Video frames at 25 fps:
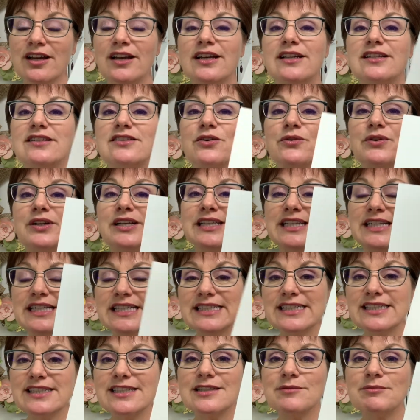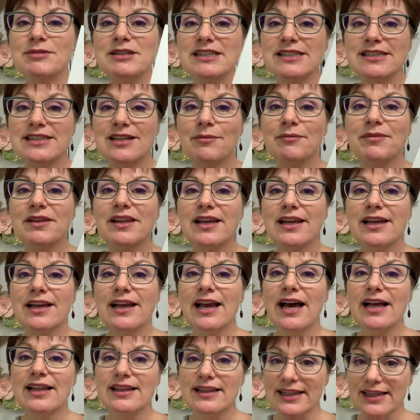So it needs to be something
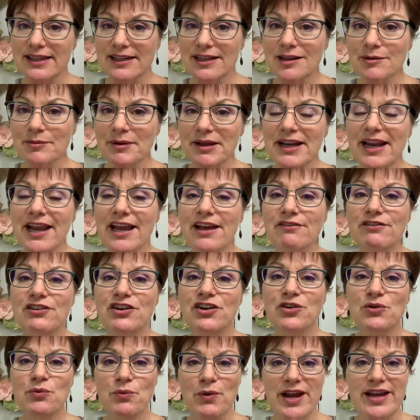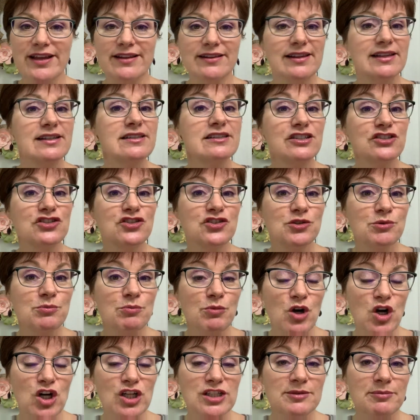a little bit heavier weight than just your
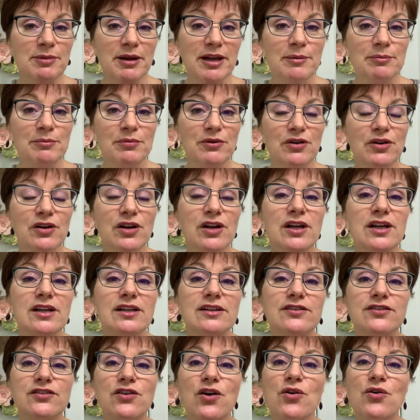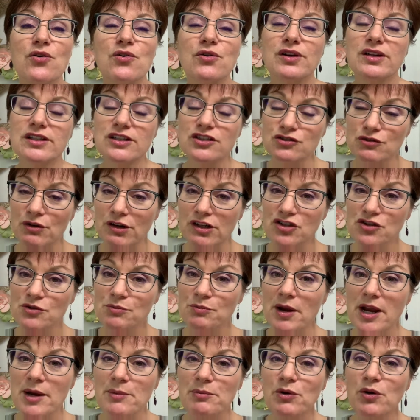bond paper. So construction
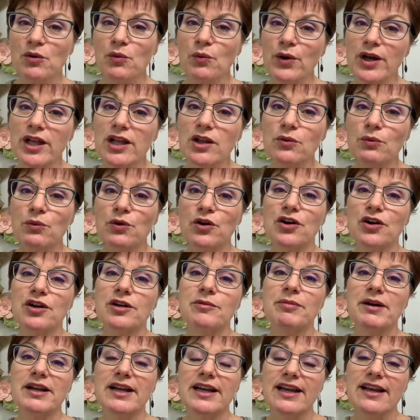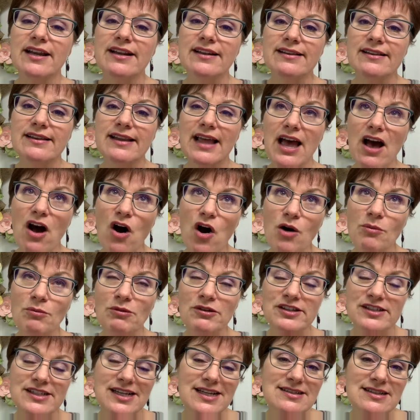paper will work, but it
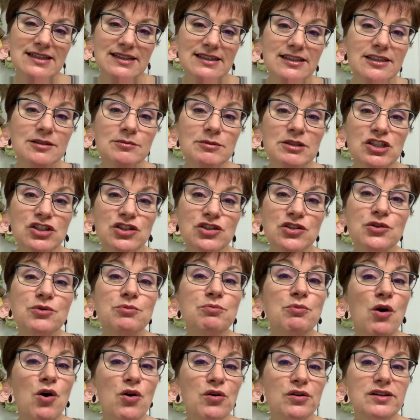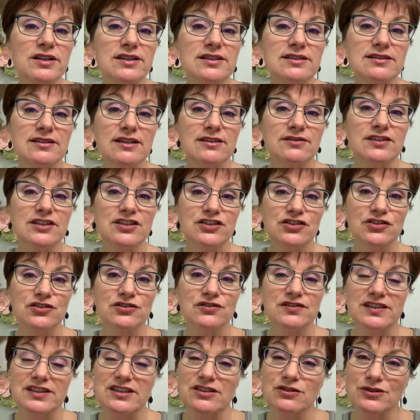almost has a little bit too porous of a
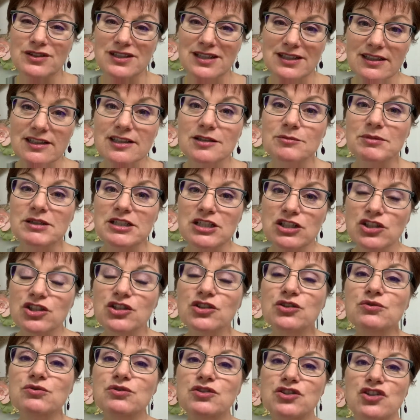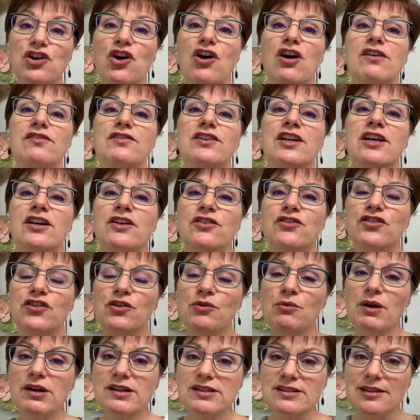surface. So it's a little bit too soft. So you
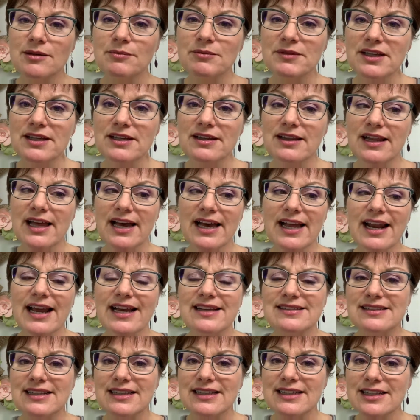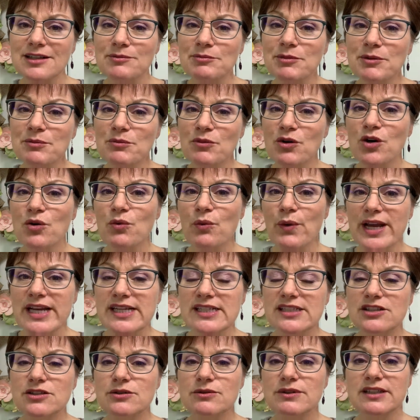want something that has a little bit more weight
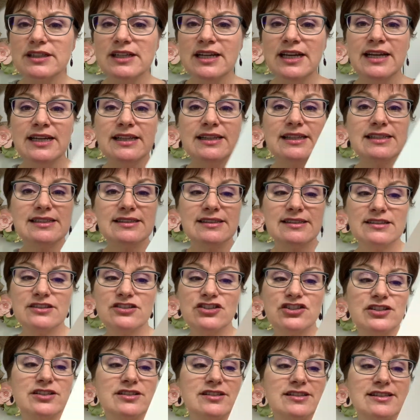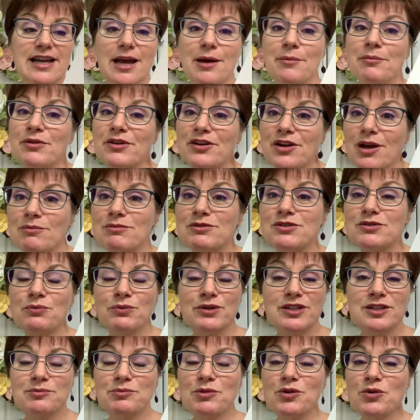to it. This is just Stampin' Up's
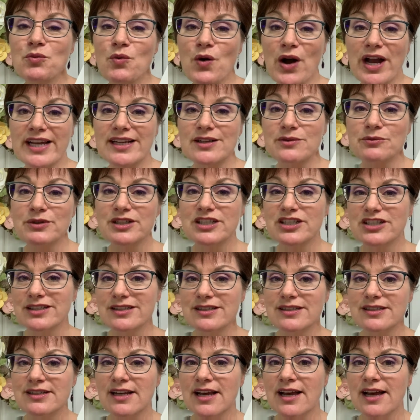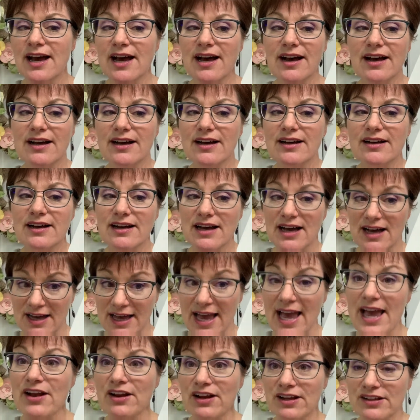Whisper White, which is
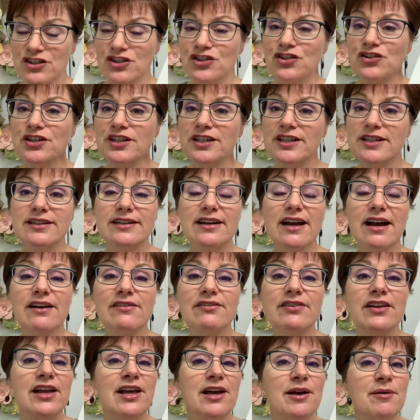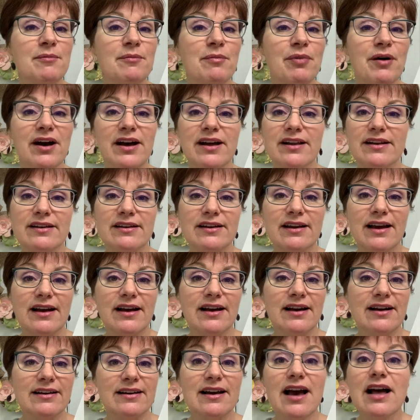a sturdy enough, but
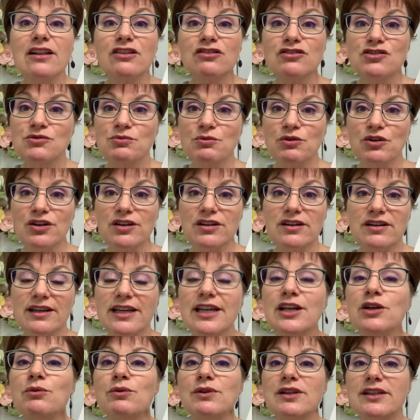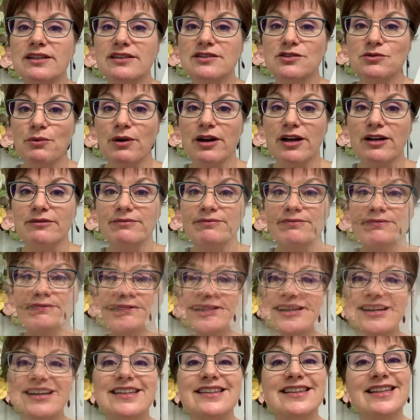colors work equally as well.
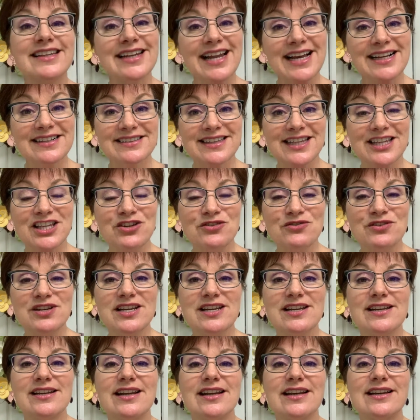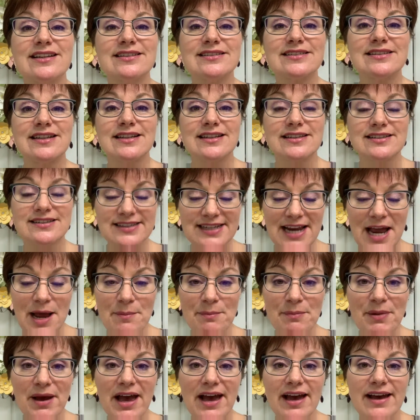The next thing you need is a stamp
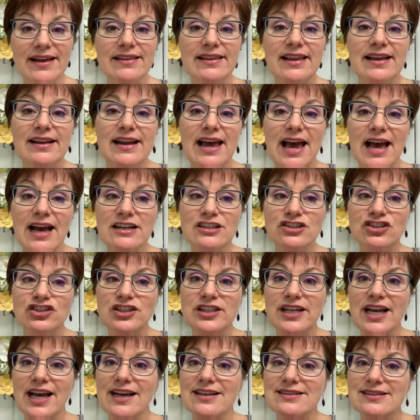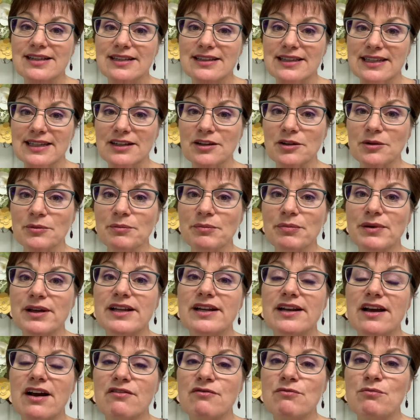pad that actually has a little bit
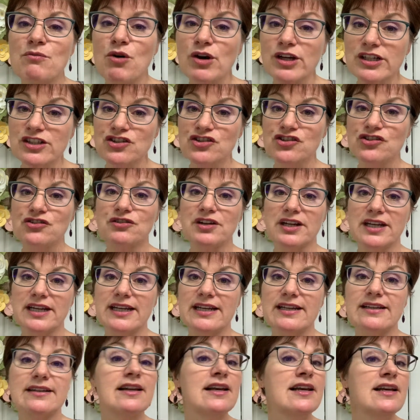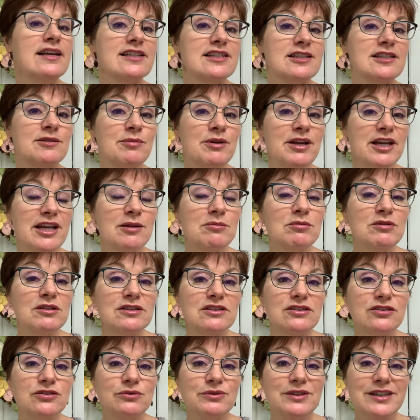of moisture in it to be able
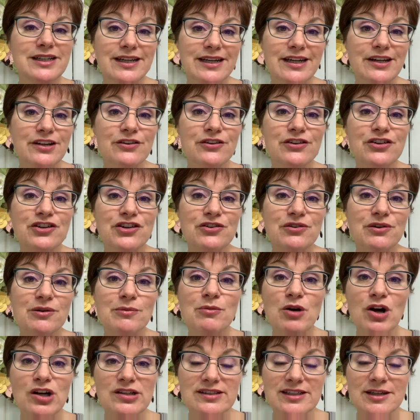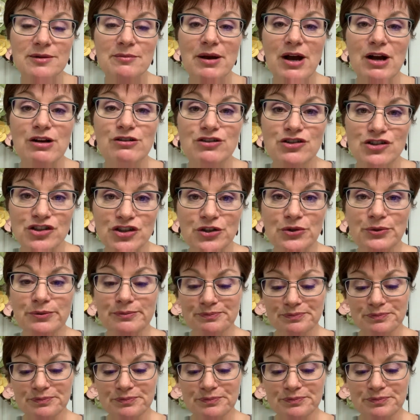to adhere your embossing powder to.